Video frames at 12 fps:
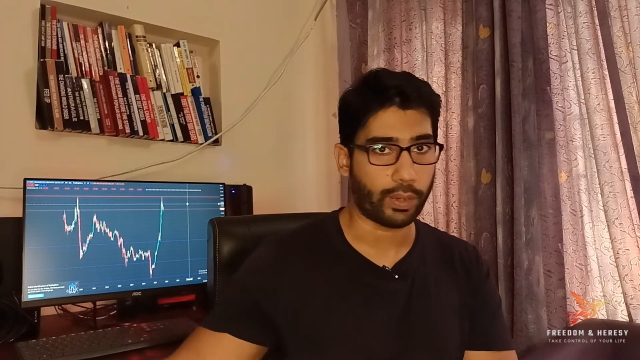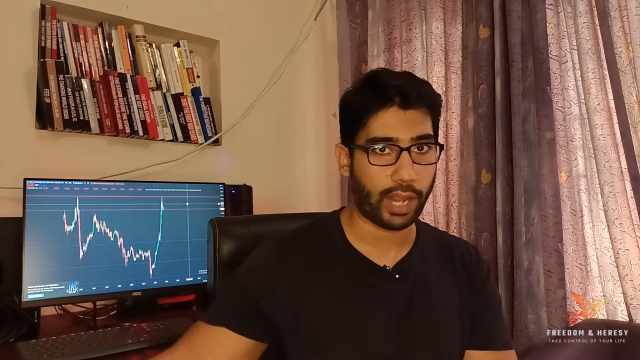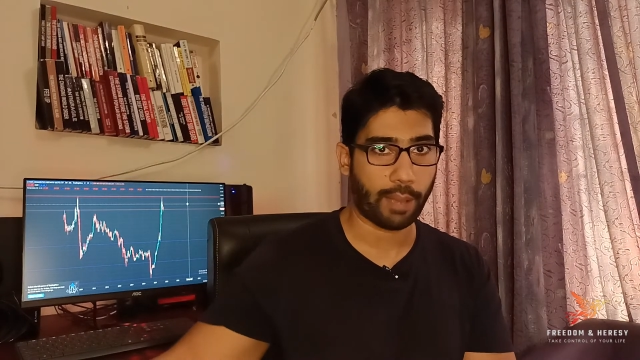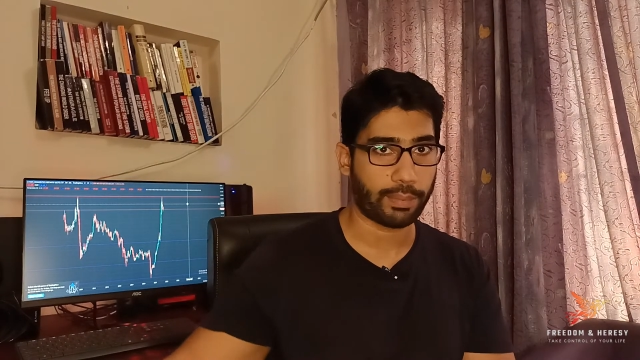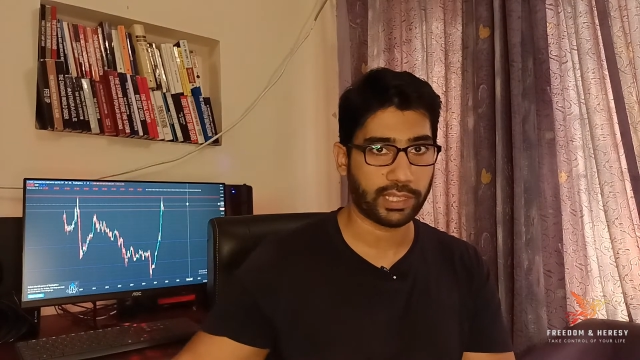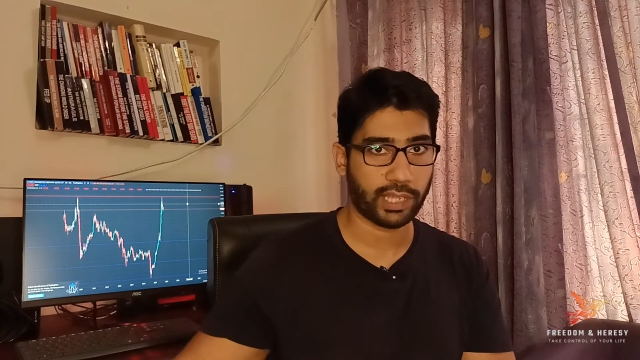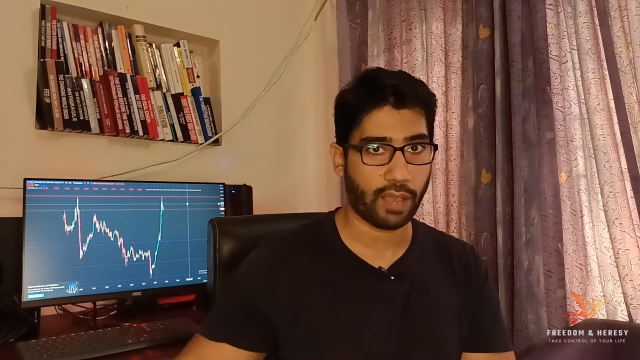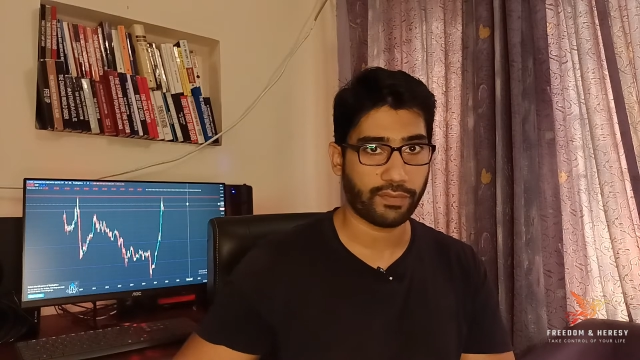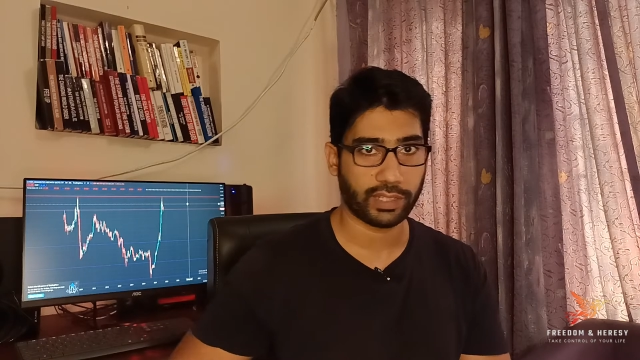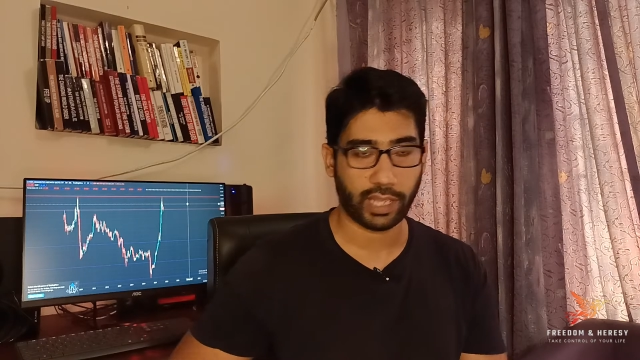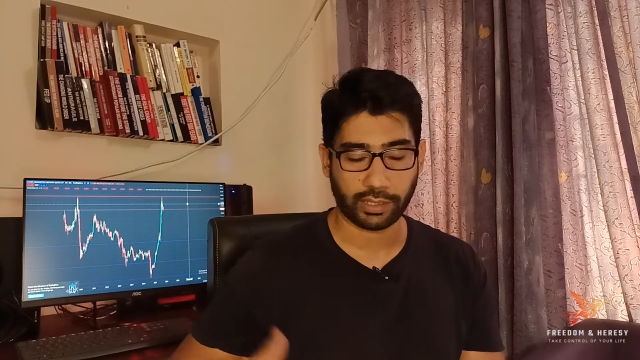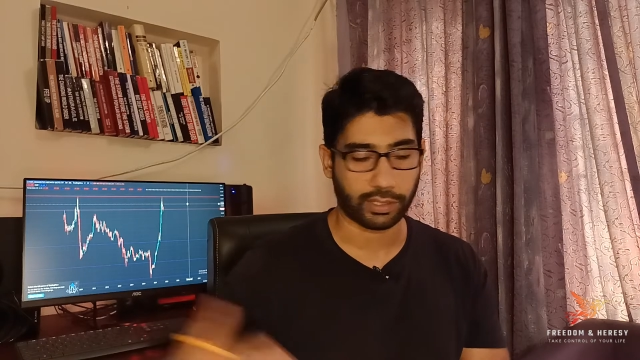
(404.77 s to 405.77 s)
happens after
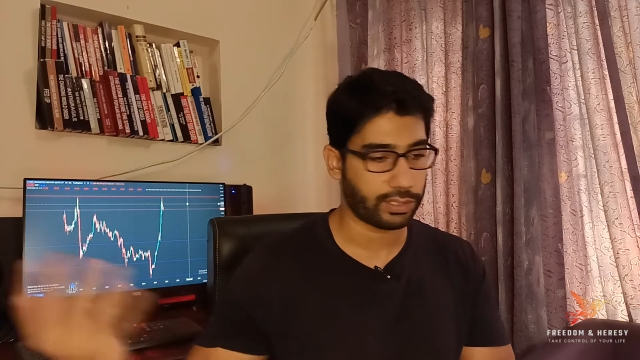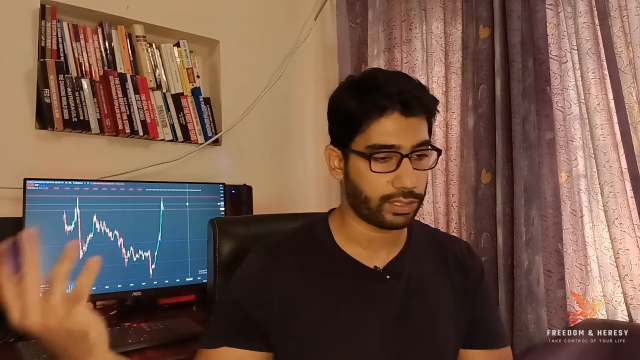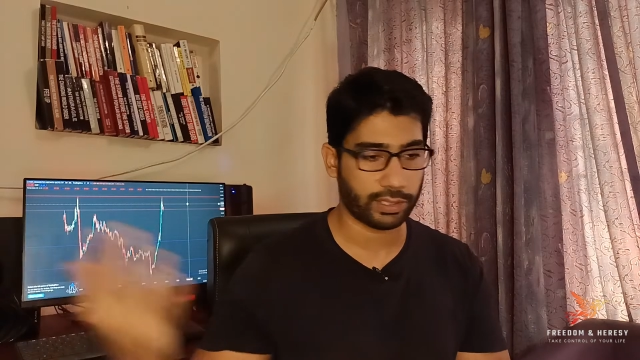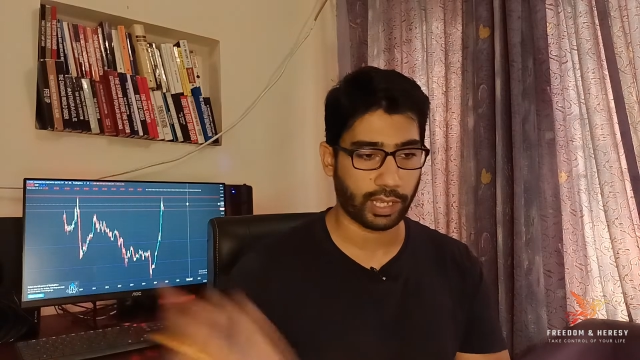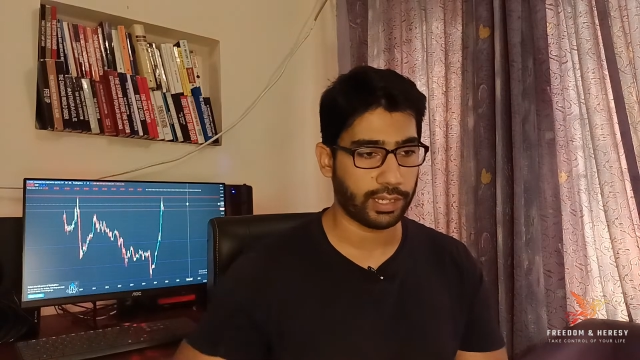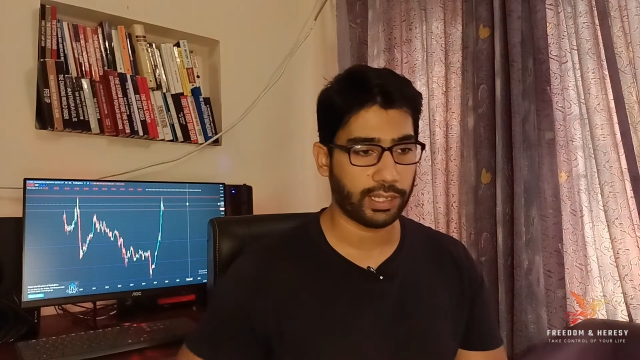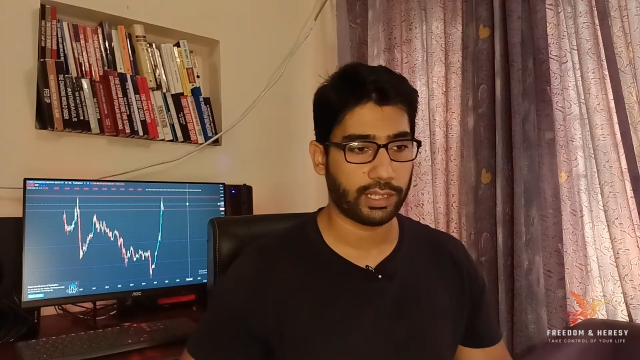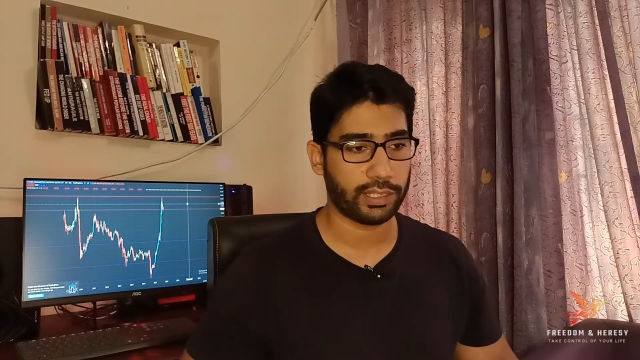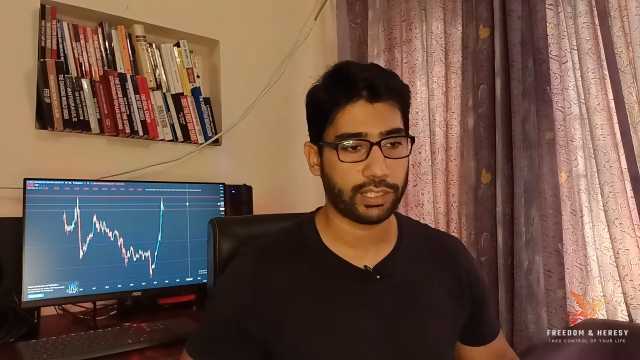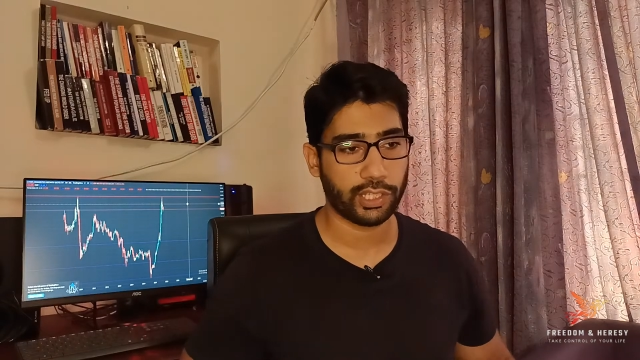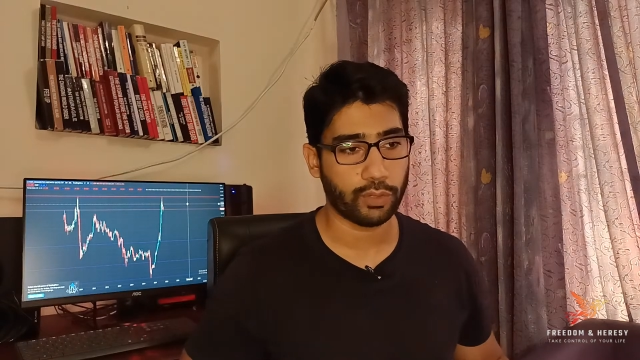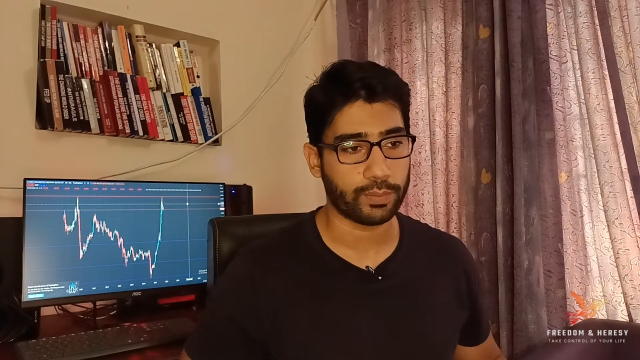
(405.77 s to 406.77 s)
that. The society
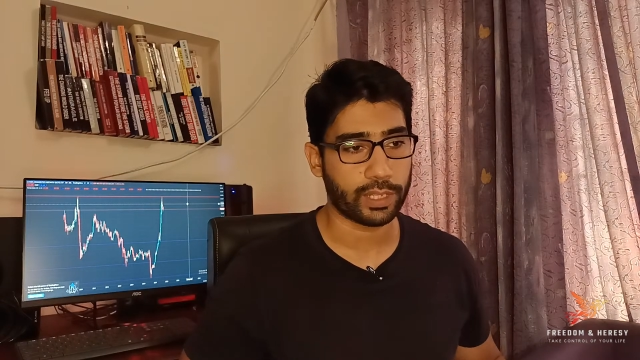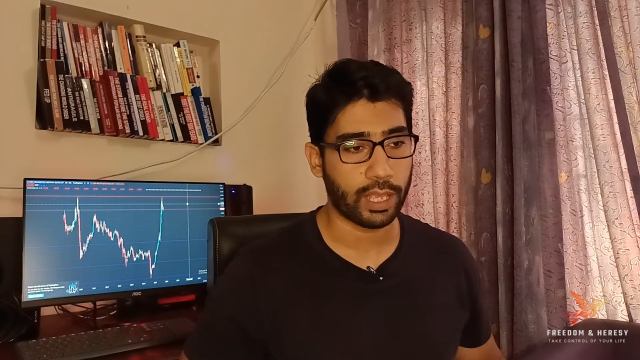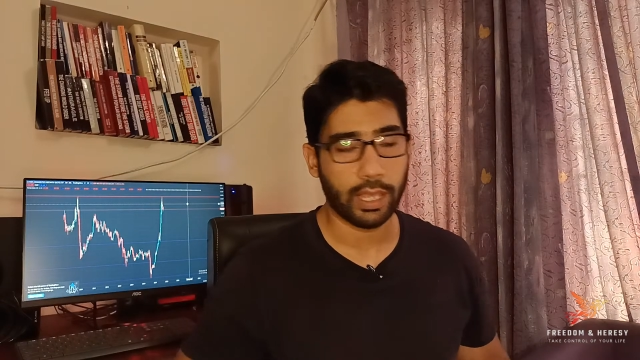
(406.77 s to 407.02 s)
consumed.